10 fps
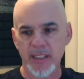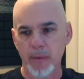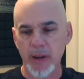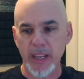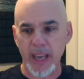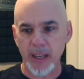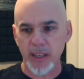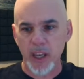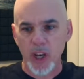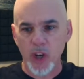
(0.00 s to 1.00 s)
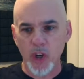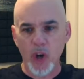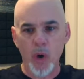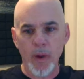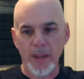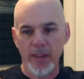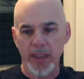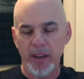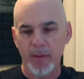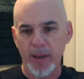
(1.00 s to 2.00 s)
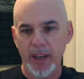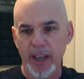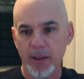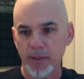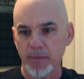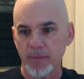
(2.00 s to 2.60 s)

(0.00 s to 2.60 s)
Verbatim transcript: that we get go into the incoming account.